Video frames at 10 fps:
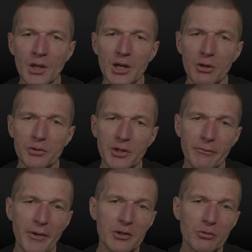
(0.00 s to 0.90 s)
Now the
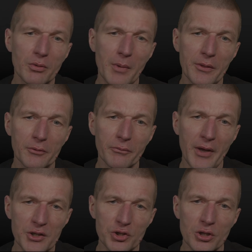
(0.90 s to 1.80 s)
factory method
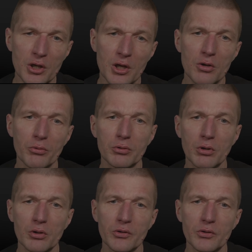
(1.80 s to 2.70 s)
fetch
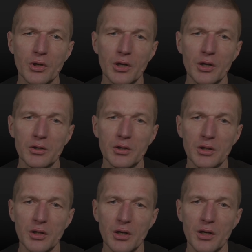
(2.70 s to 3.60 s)
returns
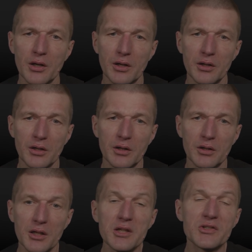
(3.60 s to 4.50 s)
an
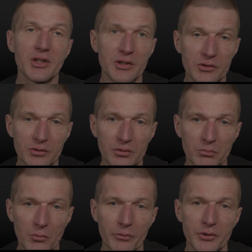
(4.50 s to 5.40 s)
instance
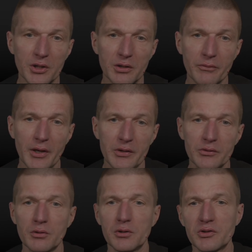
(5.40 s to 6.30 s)
of the interface,
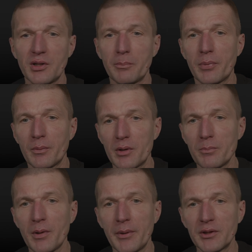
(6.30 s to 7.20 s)
so this time
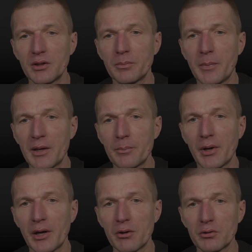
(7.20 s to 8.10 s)
implemented by
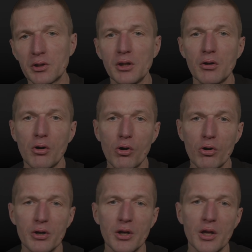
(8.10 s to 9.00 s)
priority
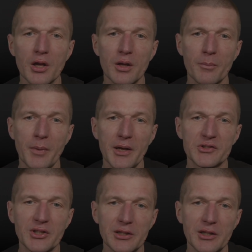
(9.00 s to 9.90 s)
or by
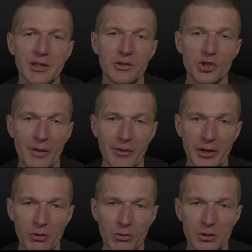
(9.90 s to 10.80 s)
standard Java
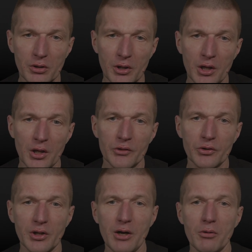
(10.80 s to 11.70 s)
record. So
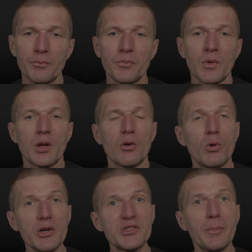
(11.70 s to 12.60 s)
now,
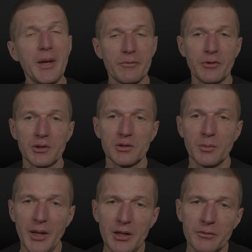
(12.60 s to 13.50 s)
what is the benefit? The
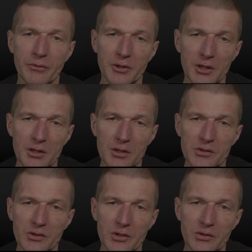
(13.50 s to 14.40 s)
benefit is
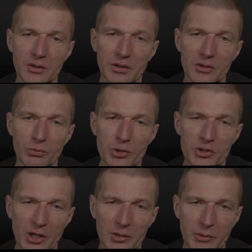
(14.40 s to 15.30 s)
that in the switch
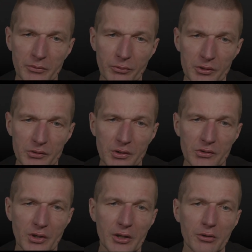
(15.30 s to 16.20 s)
statement, for instance,
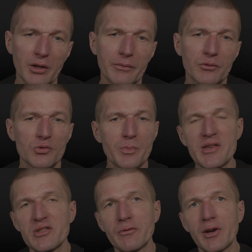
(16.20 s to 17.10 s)
I don't have to
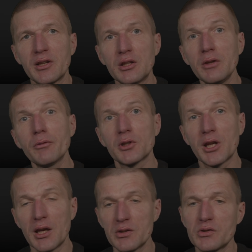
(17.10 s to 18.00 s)
specify the default
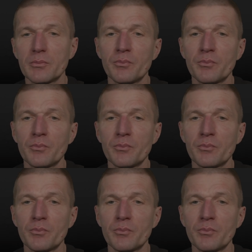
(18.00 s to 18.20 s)
case